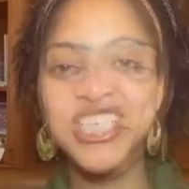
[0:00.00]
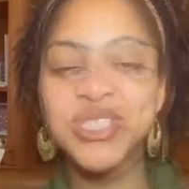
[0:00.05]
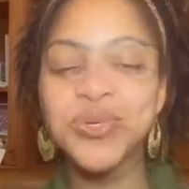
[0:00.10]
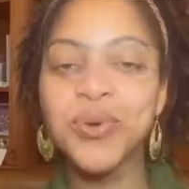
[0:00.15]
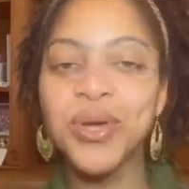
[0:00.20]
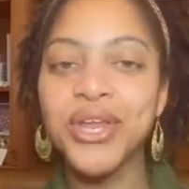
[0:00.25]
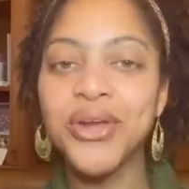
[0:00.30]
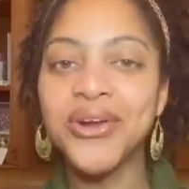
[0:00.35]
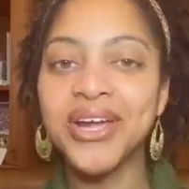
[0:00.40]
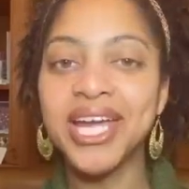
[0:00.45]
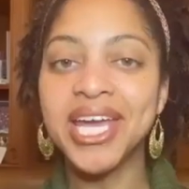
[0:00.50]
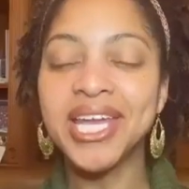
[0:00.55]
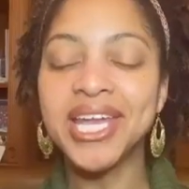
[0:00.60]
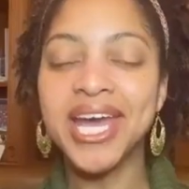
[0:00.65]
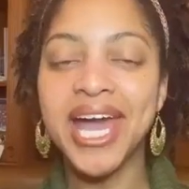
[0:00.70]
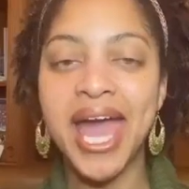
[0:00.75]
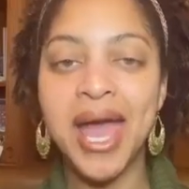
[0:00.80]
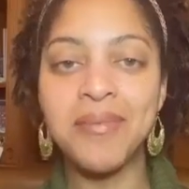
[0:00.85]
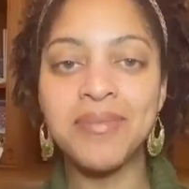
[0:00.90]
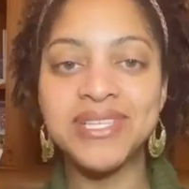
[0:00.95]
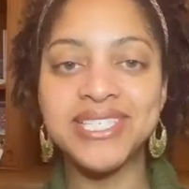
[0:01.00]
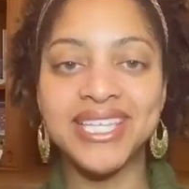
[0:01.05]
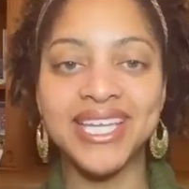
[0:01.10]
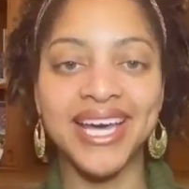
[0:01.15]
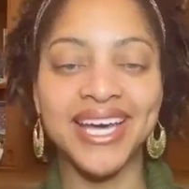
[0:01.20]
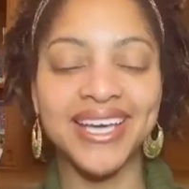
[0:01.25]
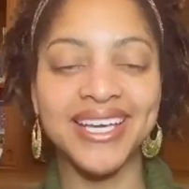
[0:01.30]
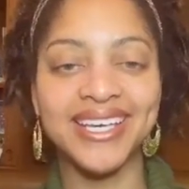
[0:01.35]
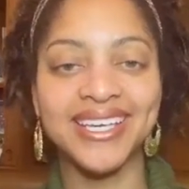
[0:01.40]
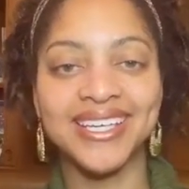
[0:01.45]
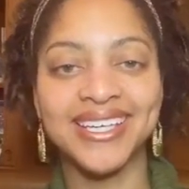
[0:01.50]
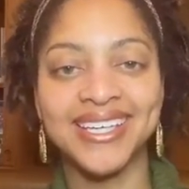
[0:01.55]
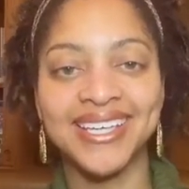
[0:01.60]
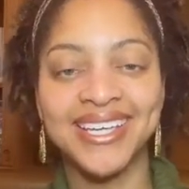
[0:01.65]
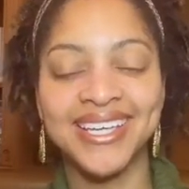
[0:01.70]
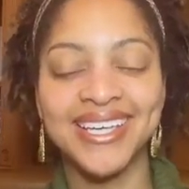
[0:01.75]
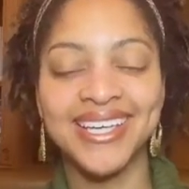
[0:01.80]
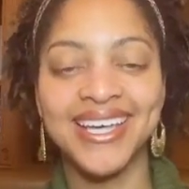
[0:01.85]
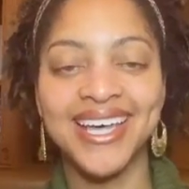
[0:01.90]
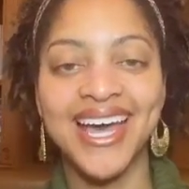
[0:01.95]
So what are your eating habits like?
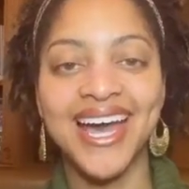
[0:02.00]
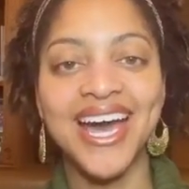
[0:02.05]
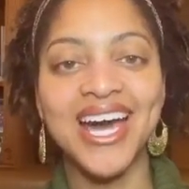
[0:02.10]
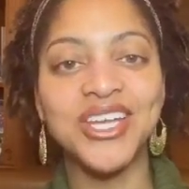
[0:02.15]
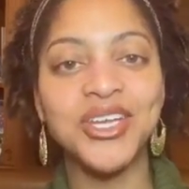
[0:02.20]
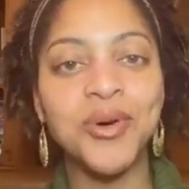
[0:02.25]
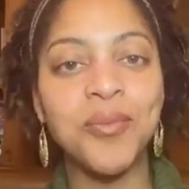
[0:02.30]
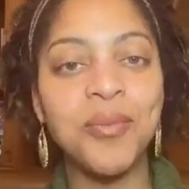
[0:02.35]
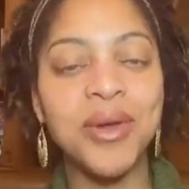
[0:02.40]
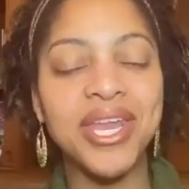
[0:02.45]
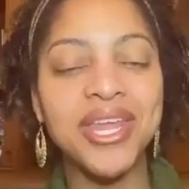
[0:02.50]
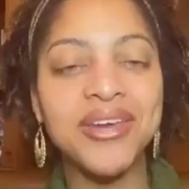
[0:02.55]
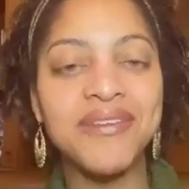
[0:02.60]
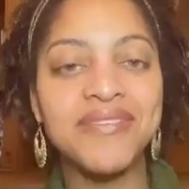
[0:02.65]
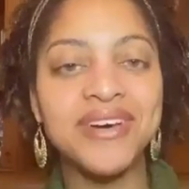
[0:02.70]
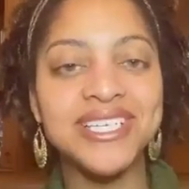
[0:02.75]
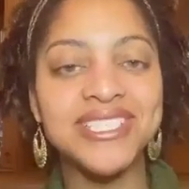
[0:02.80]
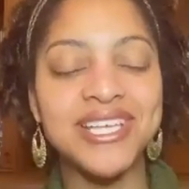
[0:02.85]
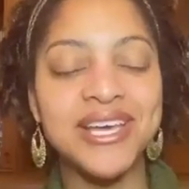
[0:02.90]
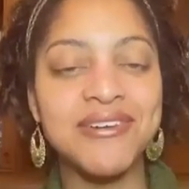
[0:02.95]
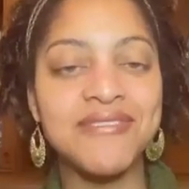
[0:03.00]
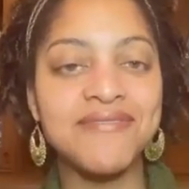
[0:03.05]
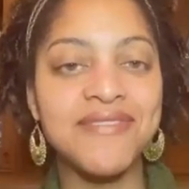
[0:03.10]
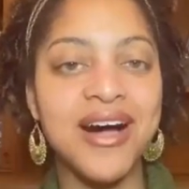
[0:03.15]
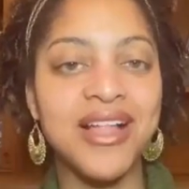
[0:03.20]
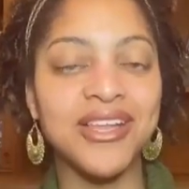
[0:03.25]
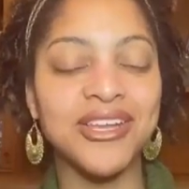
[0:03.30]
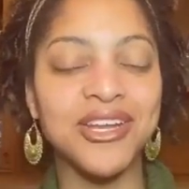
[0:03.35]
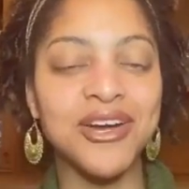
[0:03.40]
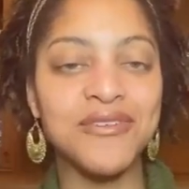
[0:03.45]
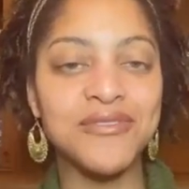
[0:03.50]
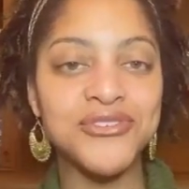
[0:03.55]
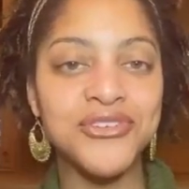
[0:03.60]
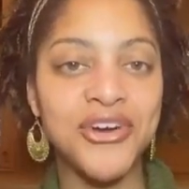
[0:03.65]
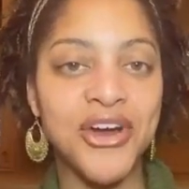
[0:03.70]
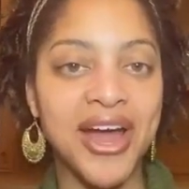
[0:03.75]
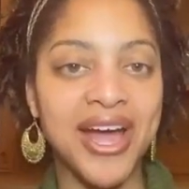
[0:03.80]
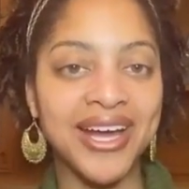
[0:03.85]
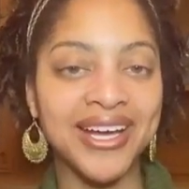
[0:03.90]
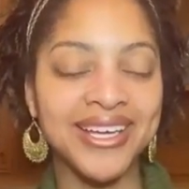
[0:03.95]
I know many of us have fallen off
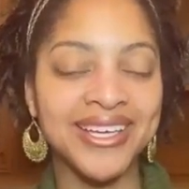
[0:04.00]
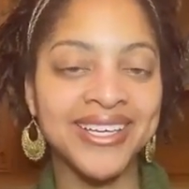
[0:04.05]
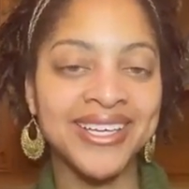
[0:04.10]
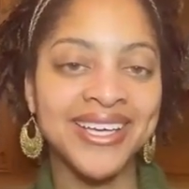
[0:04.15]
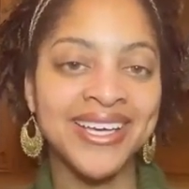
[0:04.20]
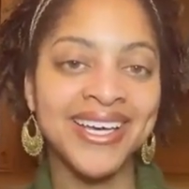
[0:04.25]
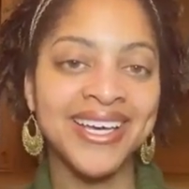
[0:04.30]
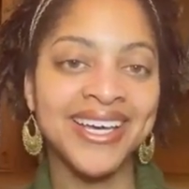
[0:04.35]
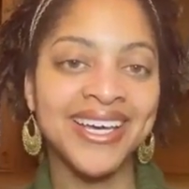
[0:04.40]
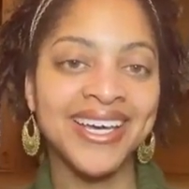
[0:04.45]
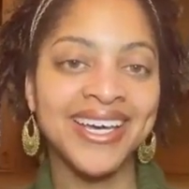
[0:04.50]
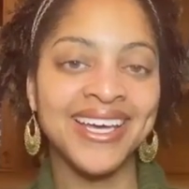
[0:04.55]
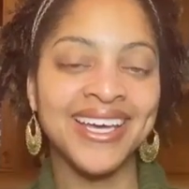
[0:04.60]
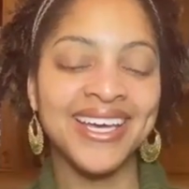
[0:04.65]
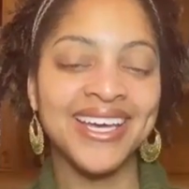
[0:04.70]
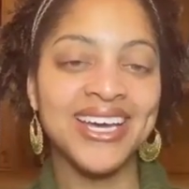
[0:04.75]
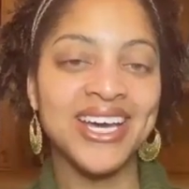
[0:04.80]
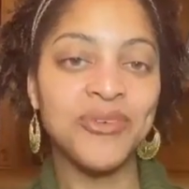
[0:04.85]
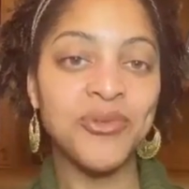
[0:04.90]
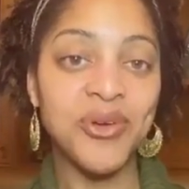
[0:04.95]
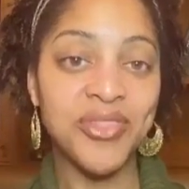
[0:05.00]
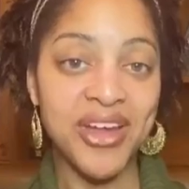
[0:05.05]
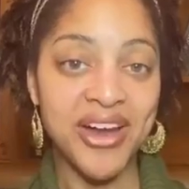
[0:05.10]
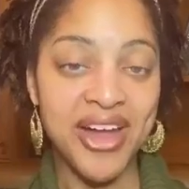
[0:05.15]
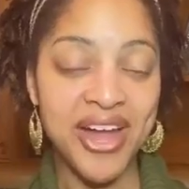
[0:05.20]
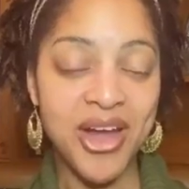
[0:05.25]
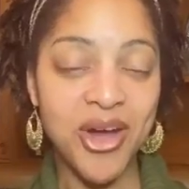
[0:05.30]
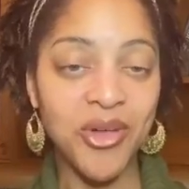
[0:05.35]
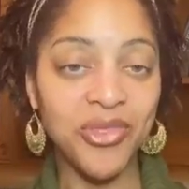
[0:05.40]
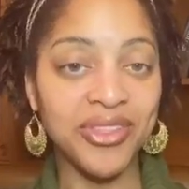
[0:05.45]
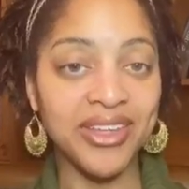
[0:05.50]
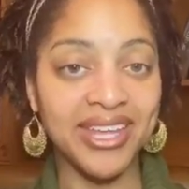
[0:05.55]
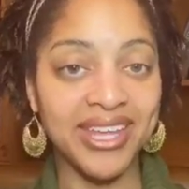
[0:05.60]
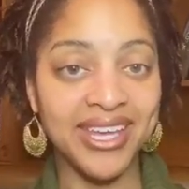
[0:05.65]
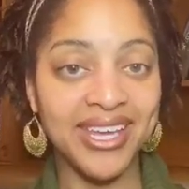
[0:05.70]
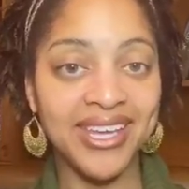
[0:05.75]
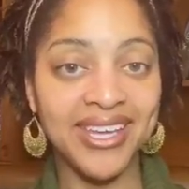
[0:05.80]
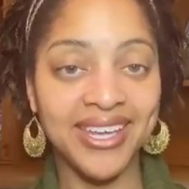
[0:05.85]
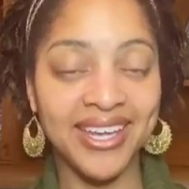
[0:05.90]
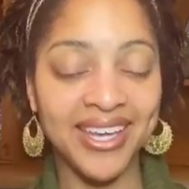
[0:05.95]
track with our
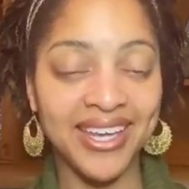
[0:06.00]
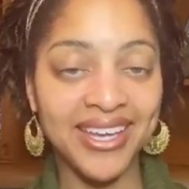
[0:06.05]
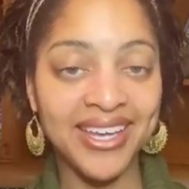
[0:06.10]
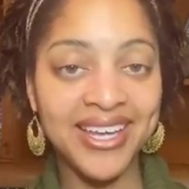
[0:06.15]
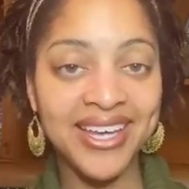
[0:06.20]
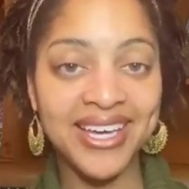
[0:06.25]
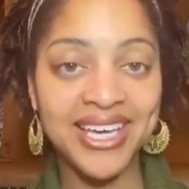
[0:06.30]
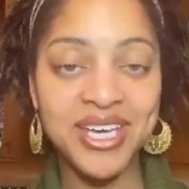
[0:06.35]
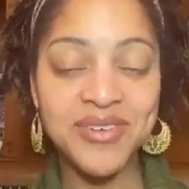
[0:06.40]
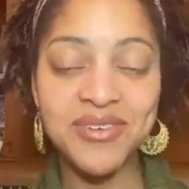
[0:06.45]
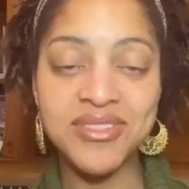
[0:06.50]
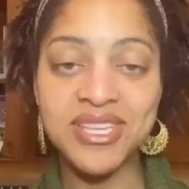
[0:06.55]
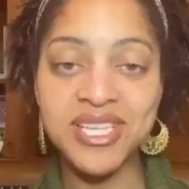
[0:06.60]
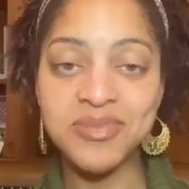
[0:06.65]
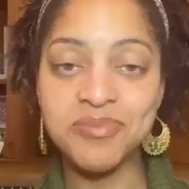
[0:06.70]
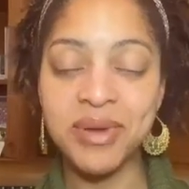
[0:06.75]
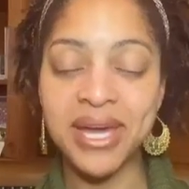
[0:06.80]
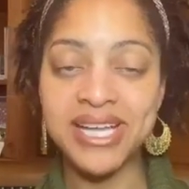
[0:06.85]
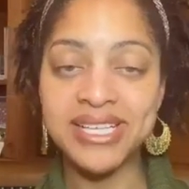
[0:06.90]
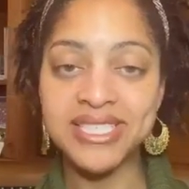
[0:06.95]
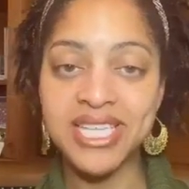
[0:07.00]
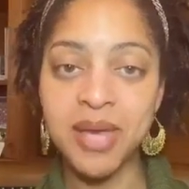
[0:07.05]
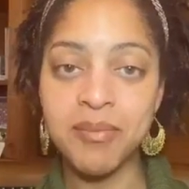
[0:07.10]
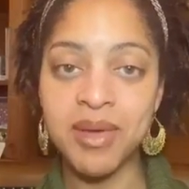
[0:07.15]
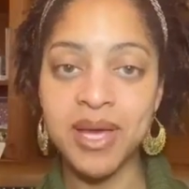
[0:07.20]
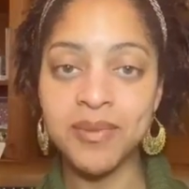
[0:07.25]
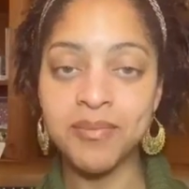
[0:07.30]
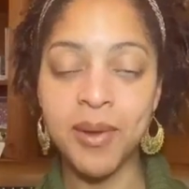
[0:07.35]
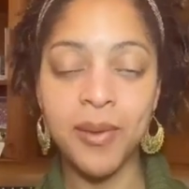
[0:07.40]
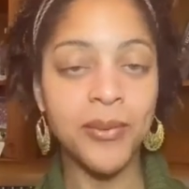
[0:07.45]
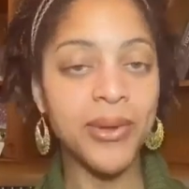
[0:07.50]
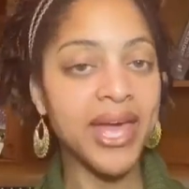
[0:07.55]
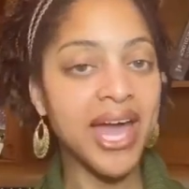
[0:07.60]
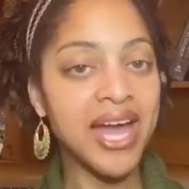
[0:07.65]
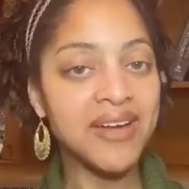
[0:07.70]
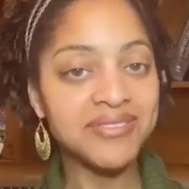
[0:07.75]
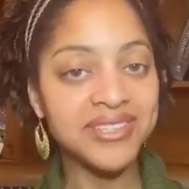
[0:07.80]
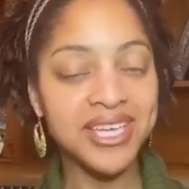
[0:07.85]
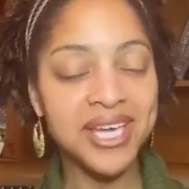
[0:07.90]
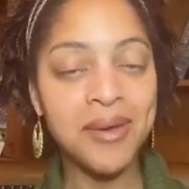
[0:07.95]
healthy eating given this pandemic, but we
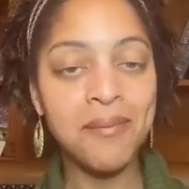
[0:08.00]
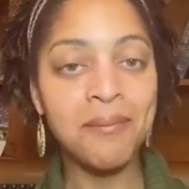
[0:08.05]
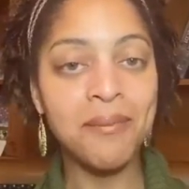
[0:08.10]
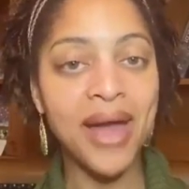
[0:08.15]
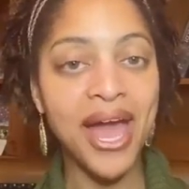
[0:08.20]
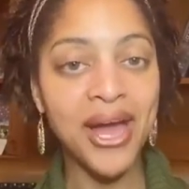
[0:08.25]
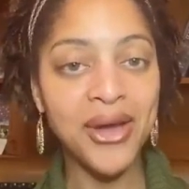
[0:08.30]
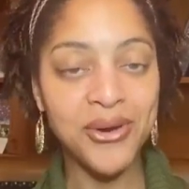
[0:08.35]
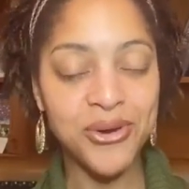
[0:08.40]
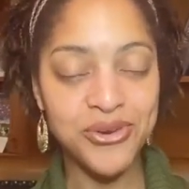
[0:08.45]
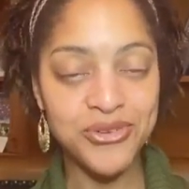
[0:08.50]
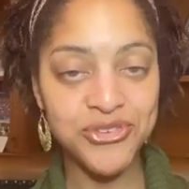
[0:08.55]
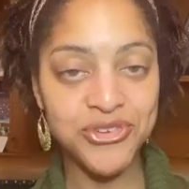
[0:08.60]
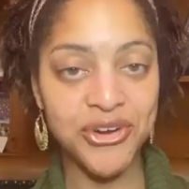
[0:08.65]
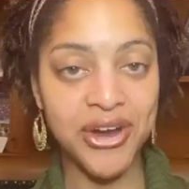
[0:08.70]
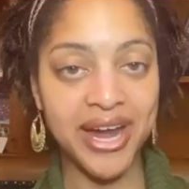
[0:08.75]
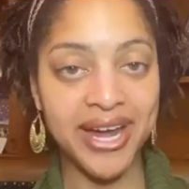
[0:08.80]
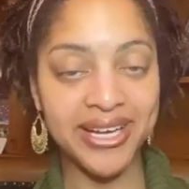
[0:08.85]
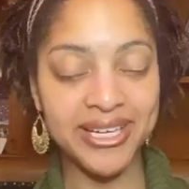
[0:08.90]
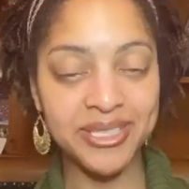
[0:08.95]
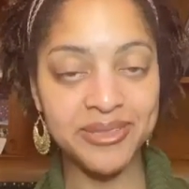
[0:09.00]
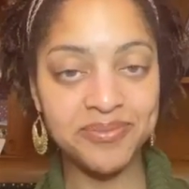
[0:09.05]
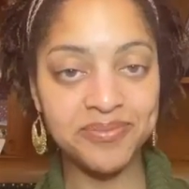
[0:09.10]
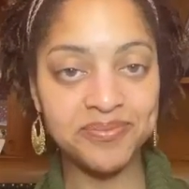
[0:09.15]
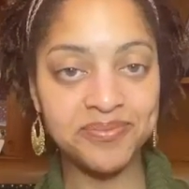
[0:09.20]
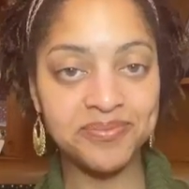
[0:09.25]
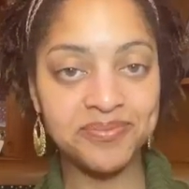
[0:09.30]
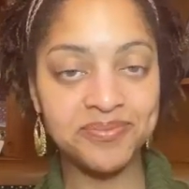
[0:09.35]
have to get back on track.